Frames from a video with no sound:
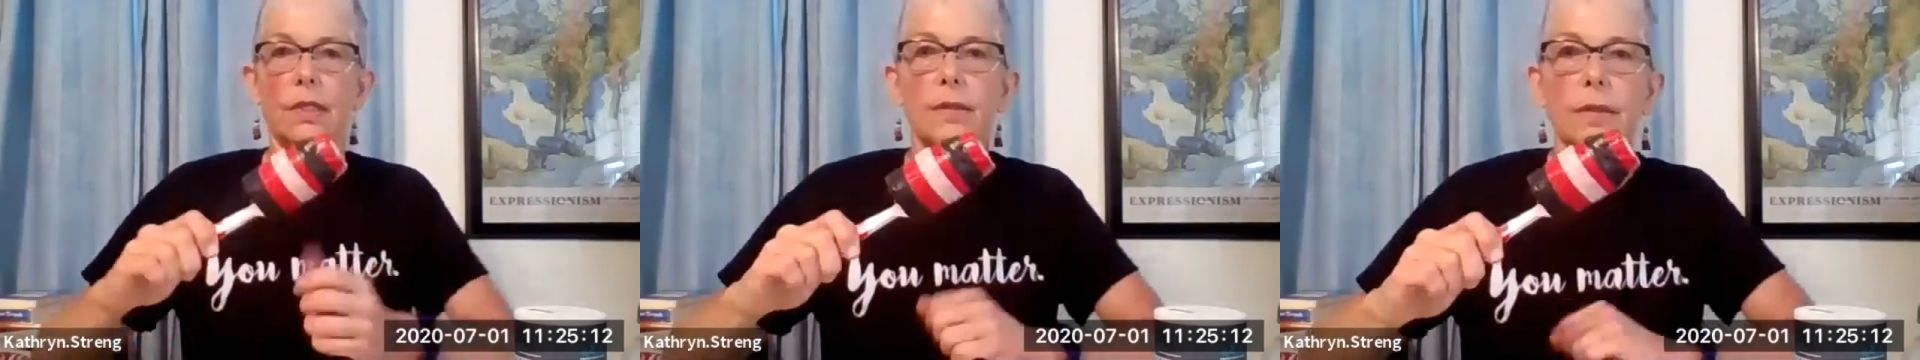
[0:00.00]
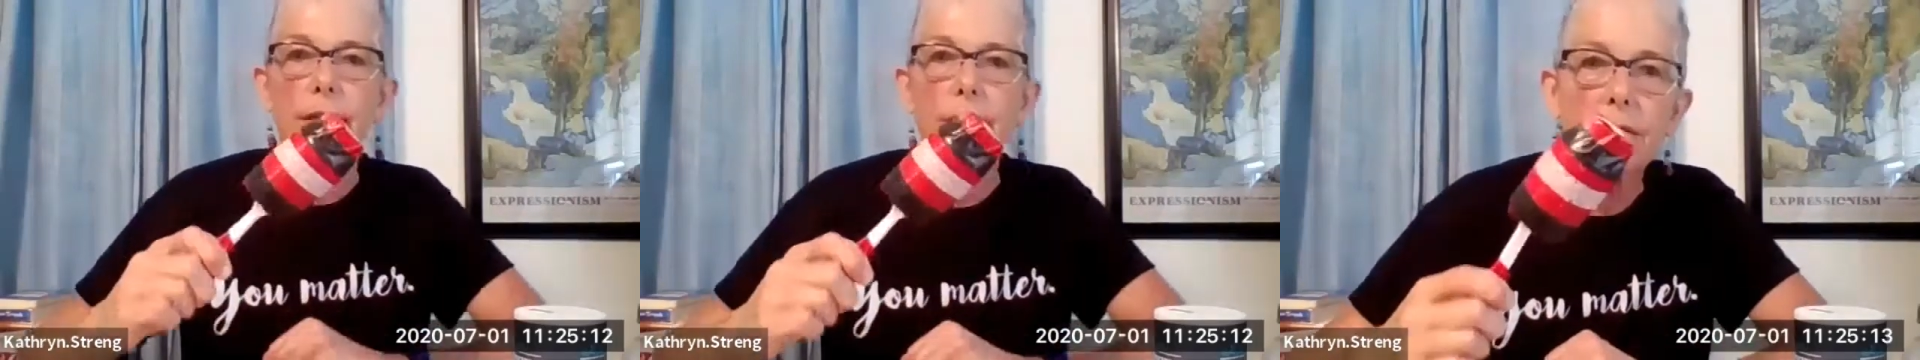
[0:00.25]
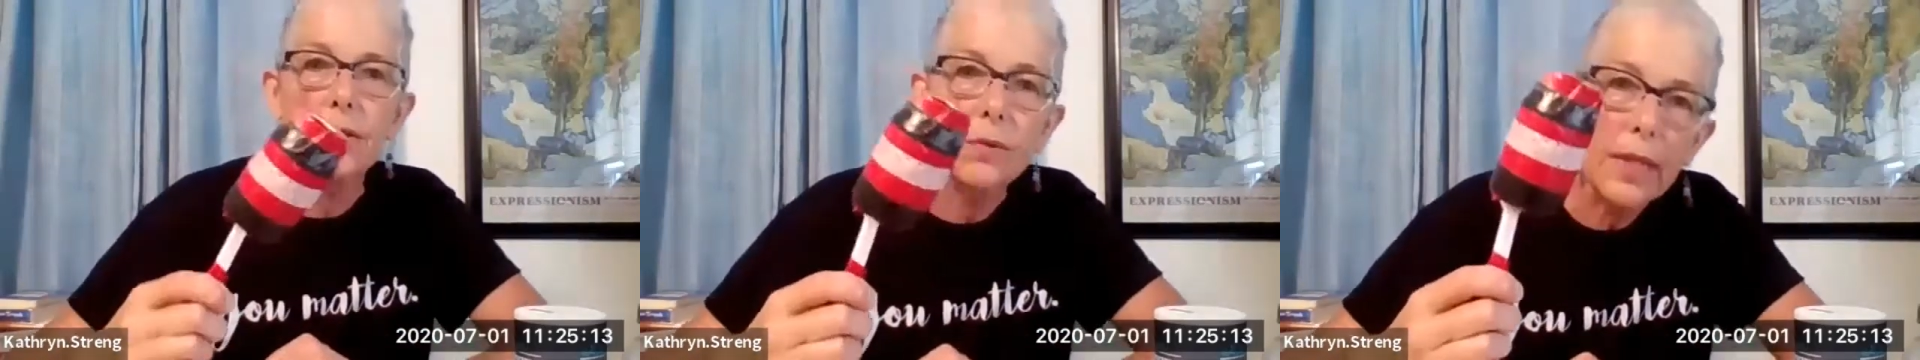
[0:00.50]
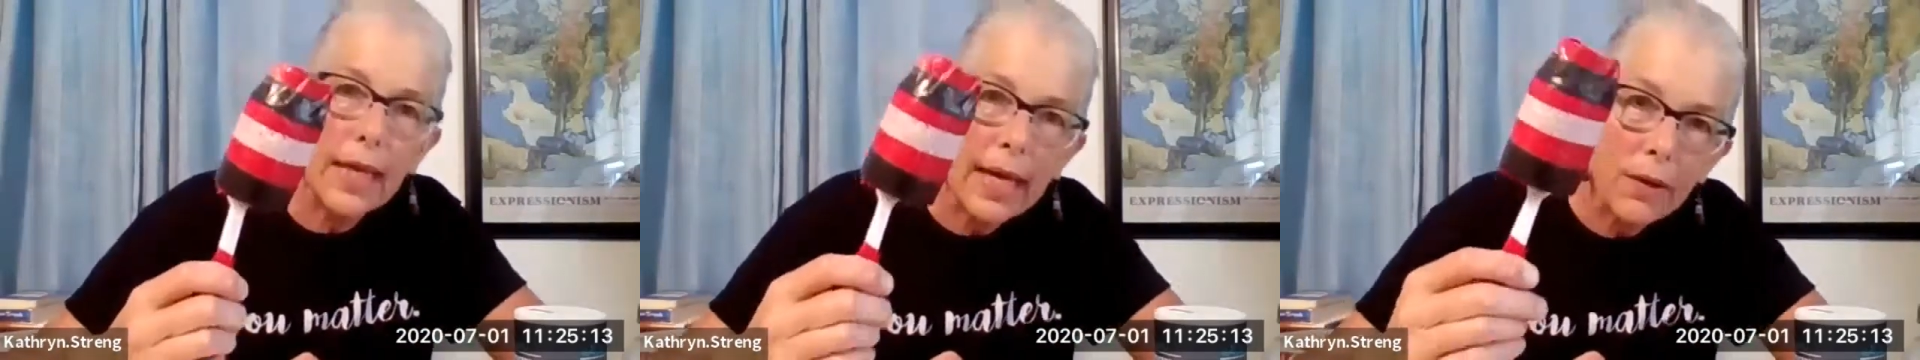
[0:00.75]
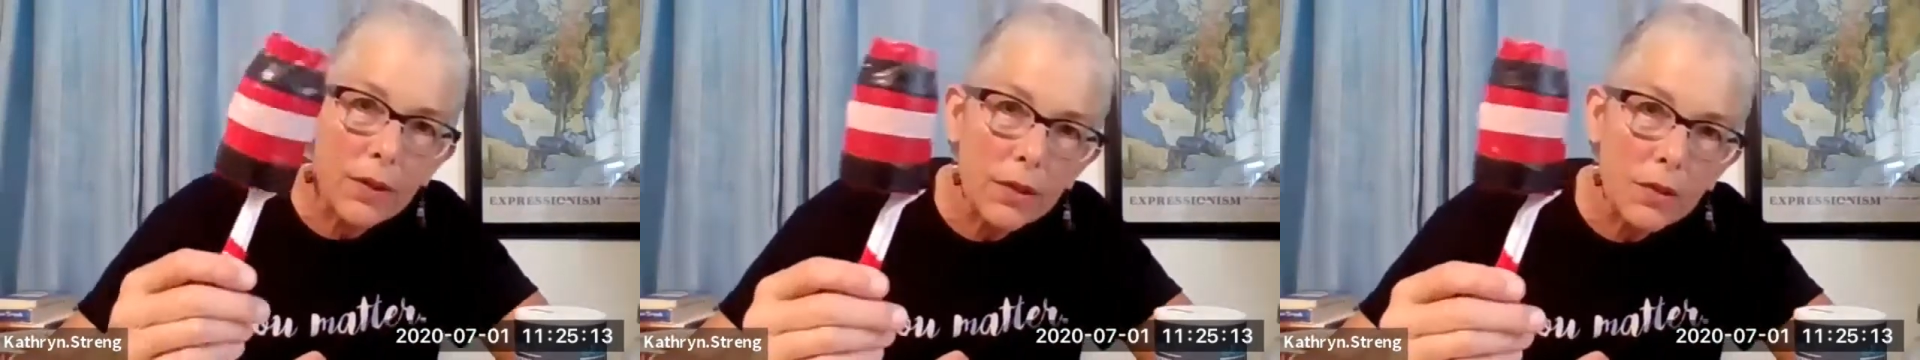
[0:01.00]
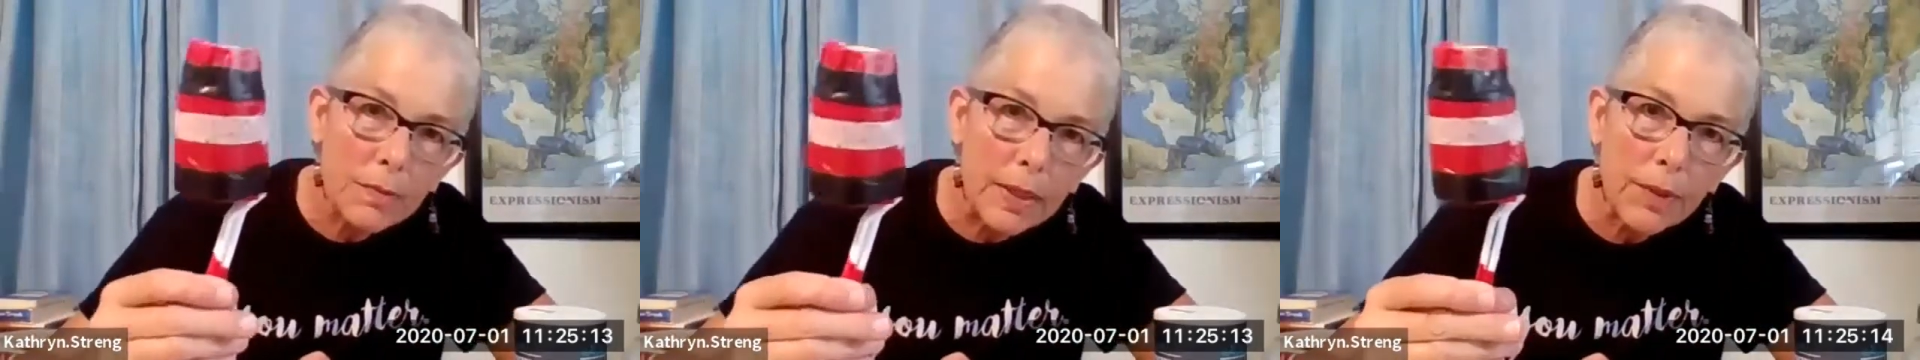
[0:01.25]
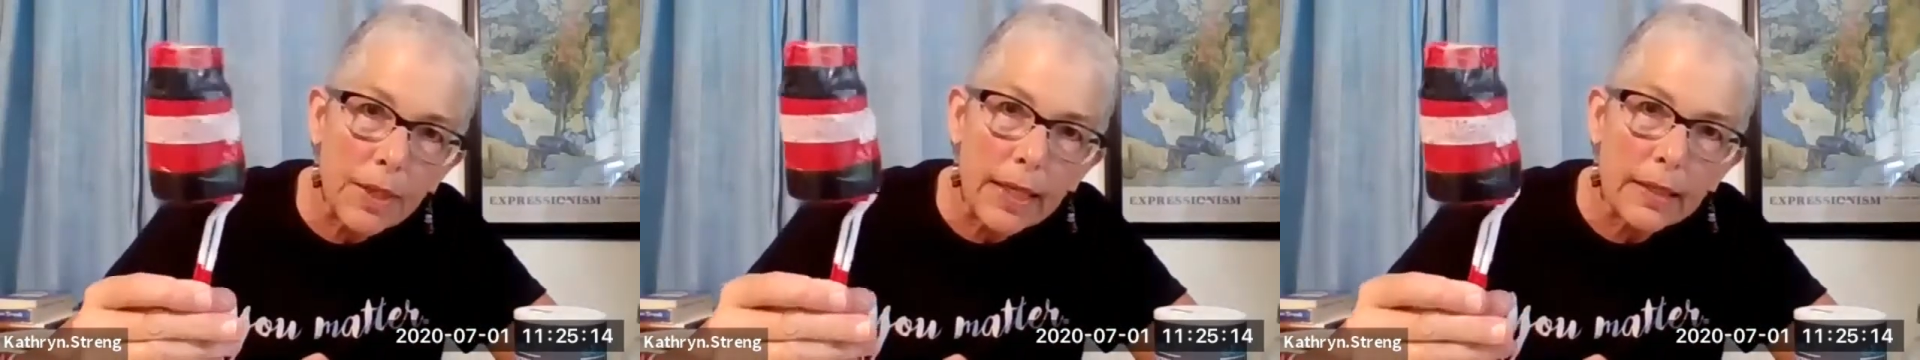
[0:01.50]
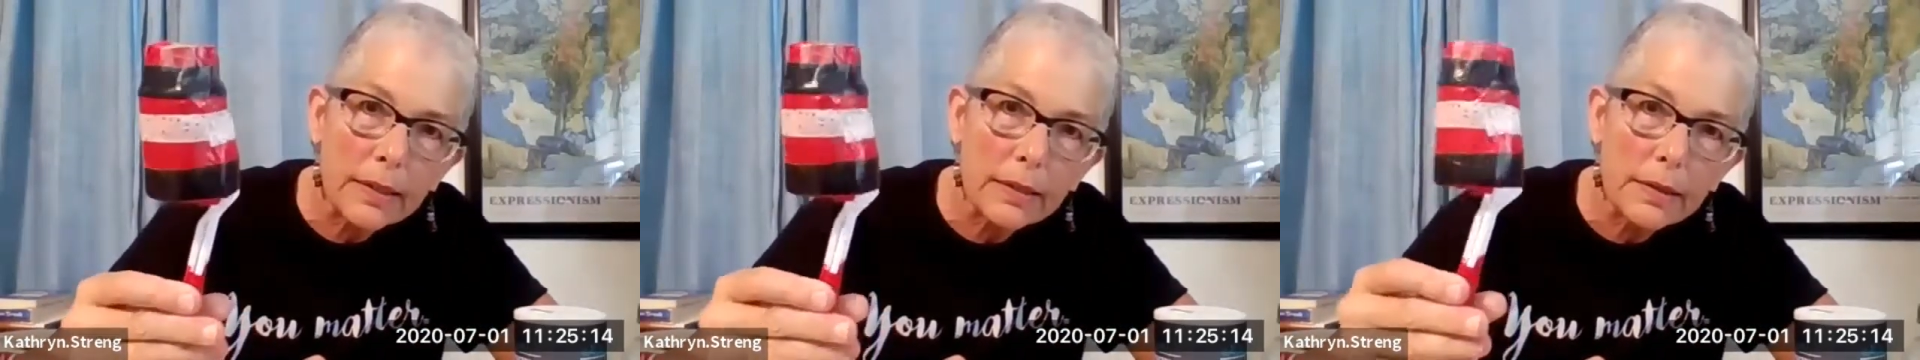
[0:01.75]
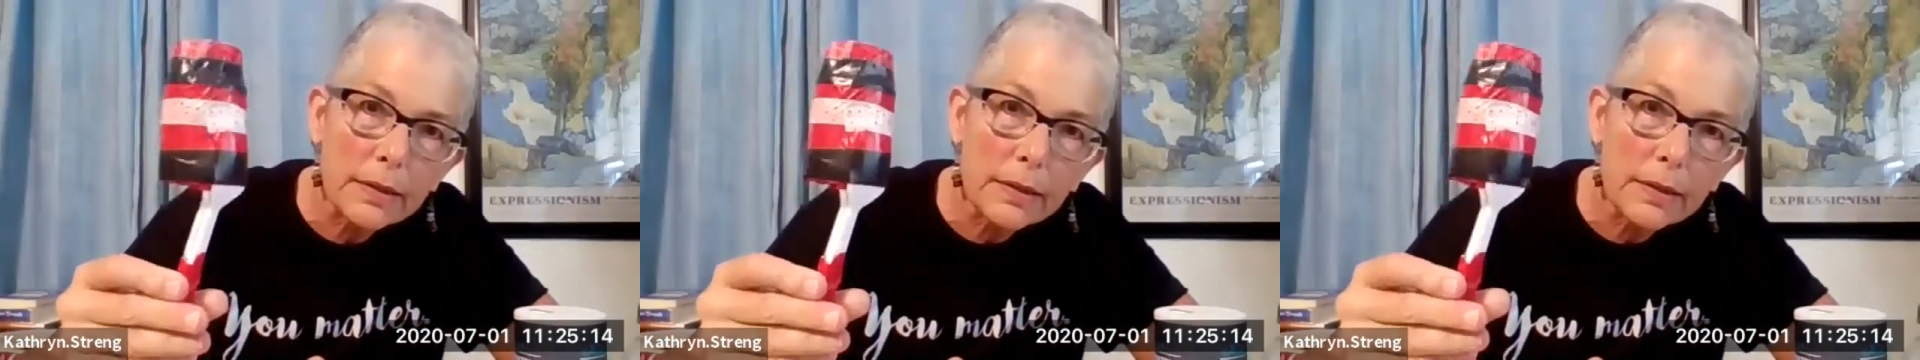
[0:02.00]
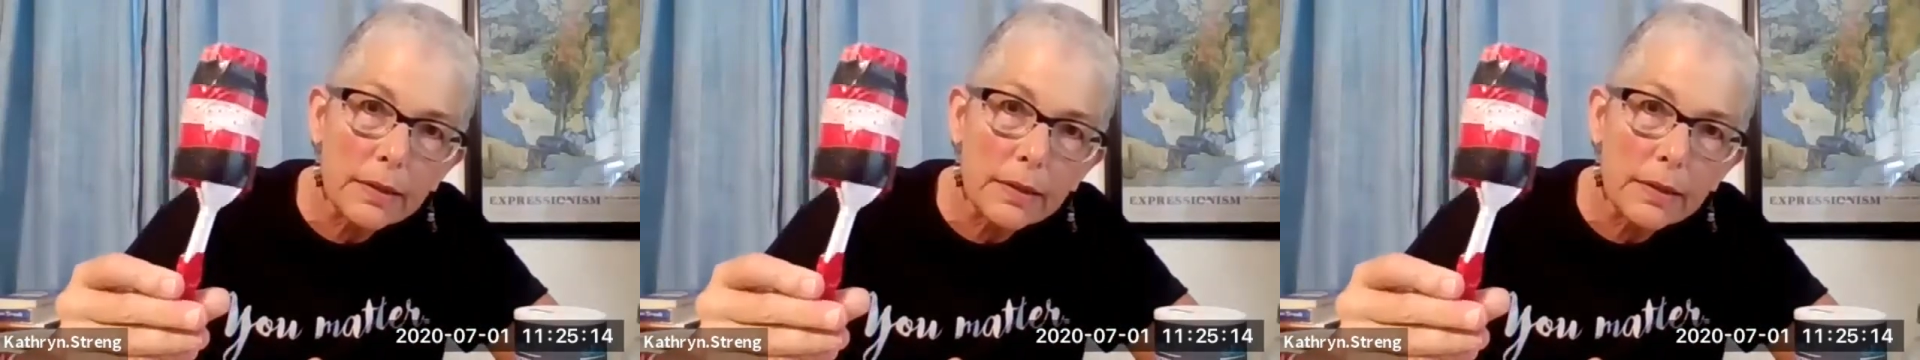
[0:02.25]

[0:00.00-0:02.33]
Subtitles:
All right, so now here's my rattle.